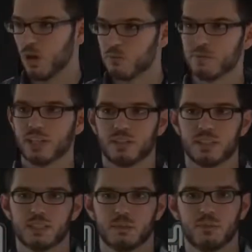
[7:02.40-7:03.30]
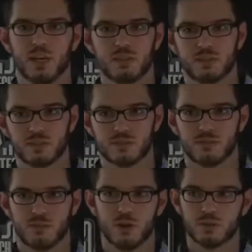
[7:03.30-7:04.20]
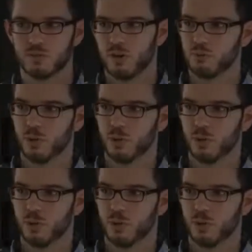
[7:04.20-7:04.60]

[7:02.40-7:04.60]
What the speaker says: copy mechanism that is also very